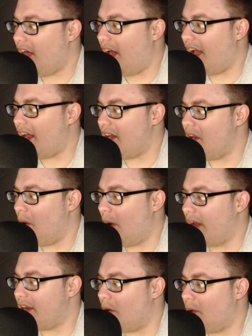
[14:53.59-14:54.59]
I know
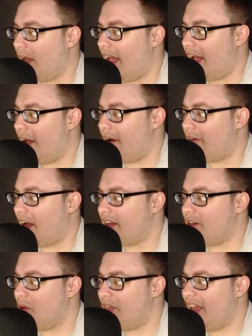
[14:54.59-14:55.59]
I don't
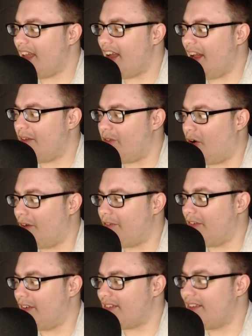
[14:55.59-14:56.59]
think I have
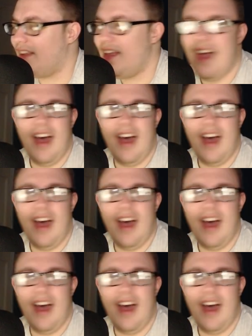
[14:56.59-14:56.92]
Arthas.